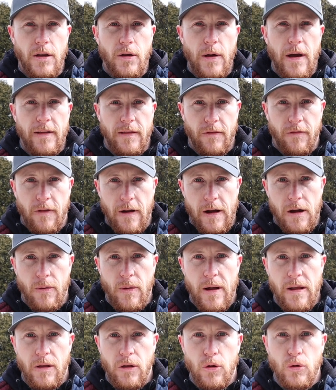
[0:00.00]
and you have to find a
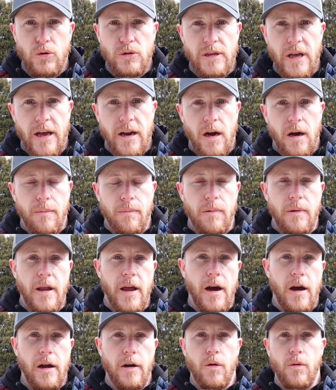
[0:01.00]
way to use that up.
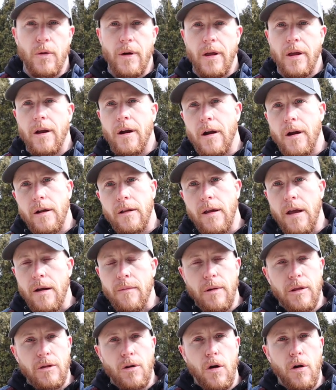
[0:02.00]
Now, I don't want to hear
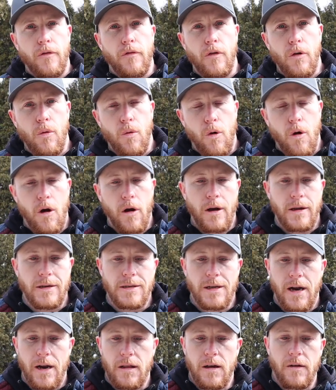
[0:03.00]
take my dog for a walk.
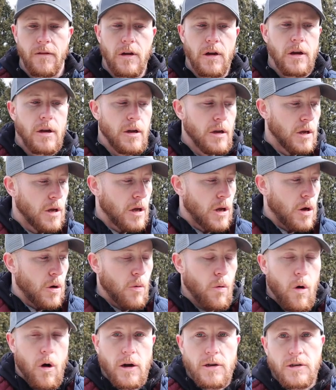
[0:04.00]
It's not enough.
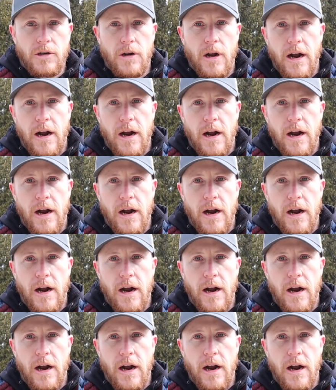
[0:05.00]
Walks are